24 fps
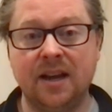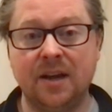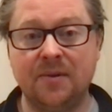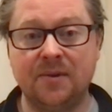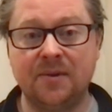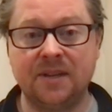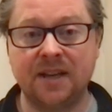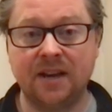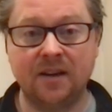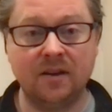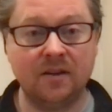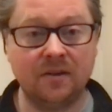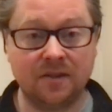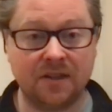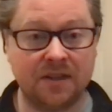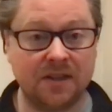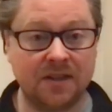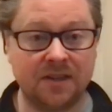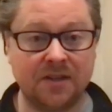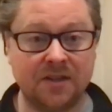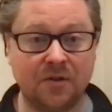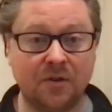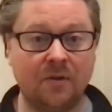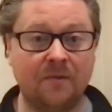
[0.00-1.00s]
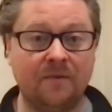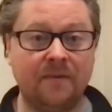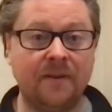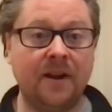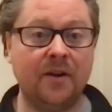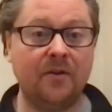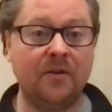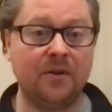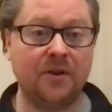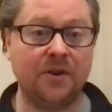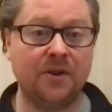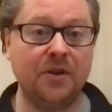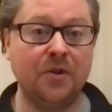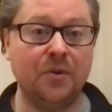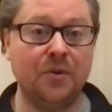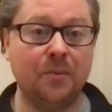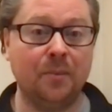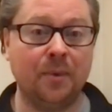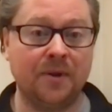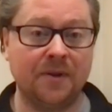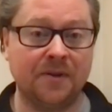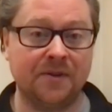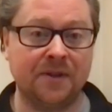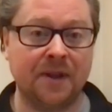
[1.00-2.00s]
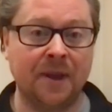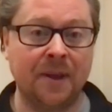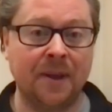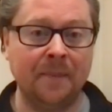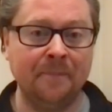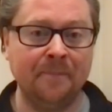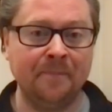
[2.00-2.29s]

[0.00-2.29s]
I'll say, look, this is not fair on you because